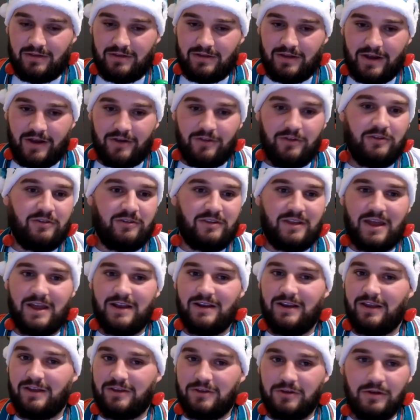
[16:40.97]
I
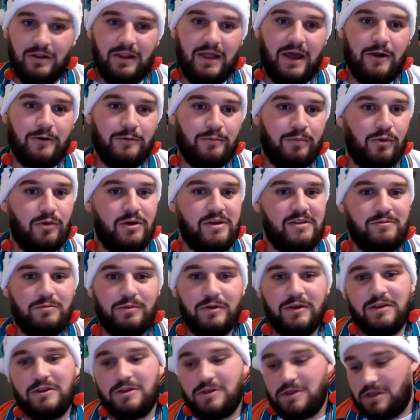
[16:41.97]
understand, like, you allowed points,
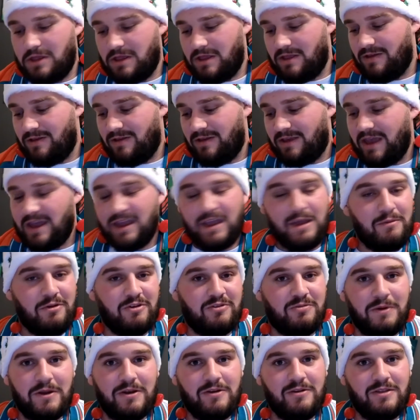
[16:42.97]
but you can't get
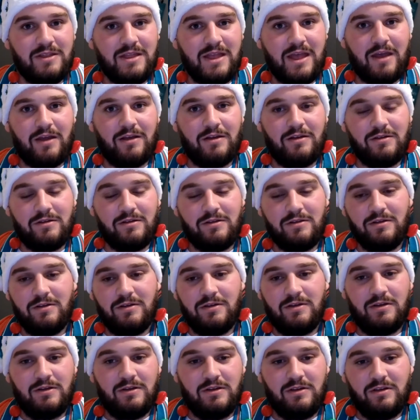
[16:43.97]
much better than that.
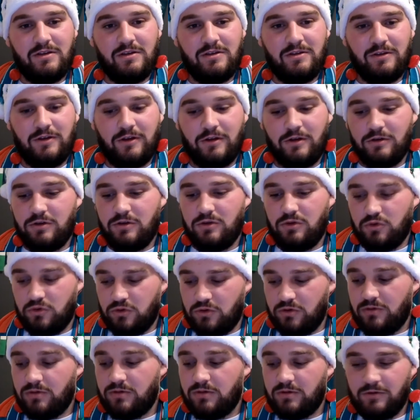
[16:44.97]
You know,
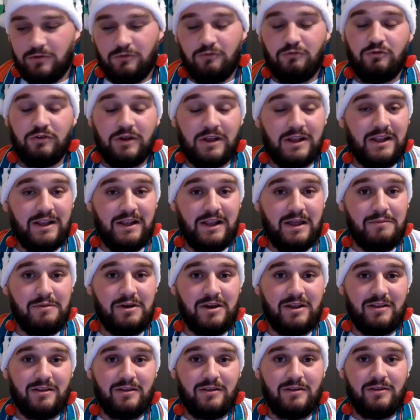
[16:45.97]
you really
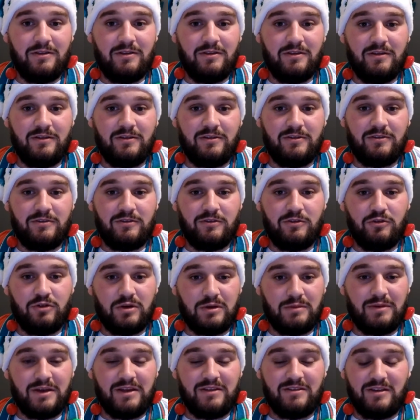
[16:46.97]
limited this
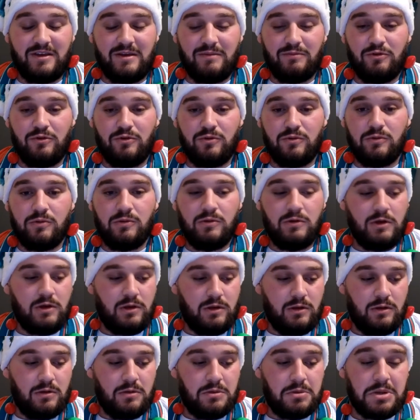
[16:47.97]
Green Bay team who
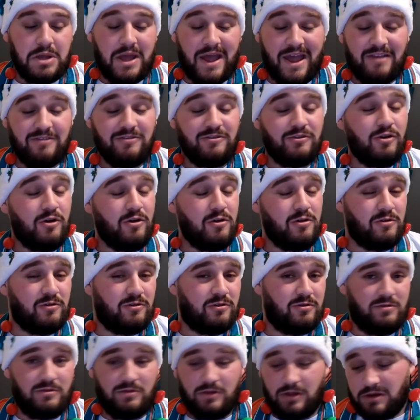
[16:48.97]
has
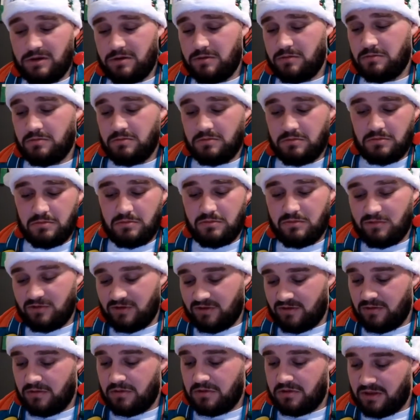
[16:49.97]
stars. Like,
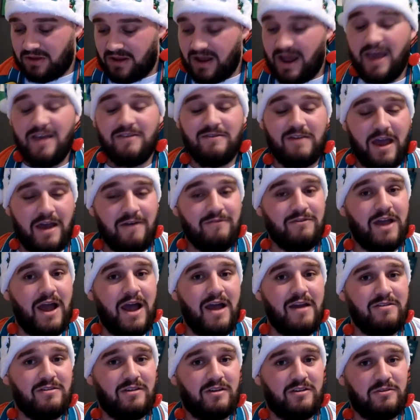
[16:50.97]
they have
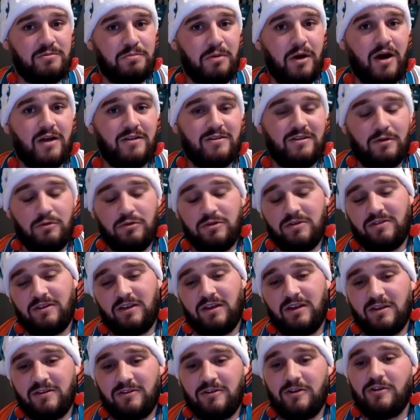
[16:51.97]
guys at spots. I wouldn't say
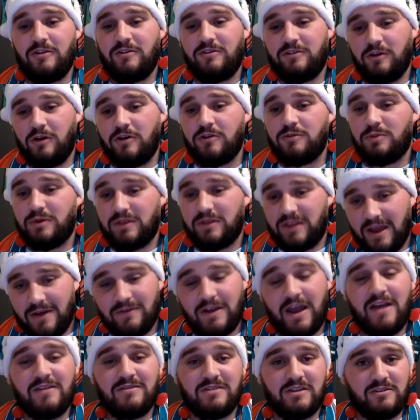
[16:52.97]
necessarily stars, but they have
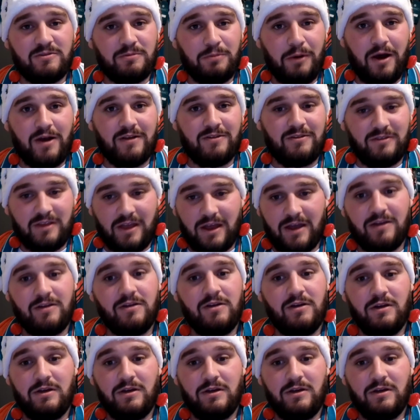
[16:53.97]
guys at spots that